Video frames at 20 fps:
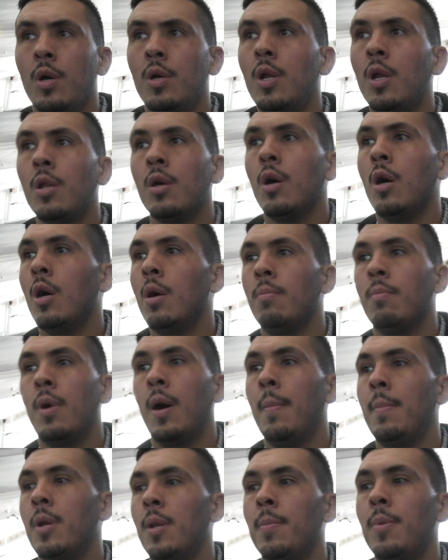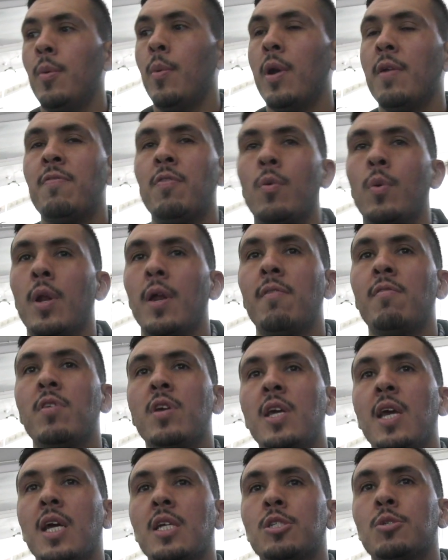No, I'm going to be ready for whatever
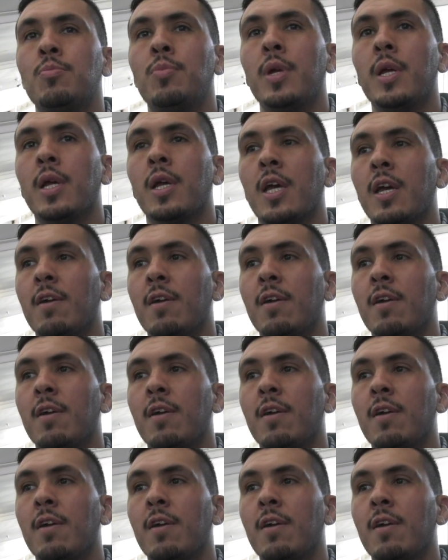he has to bring.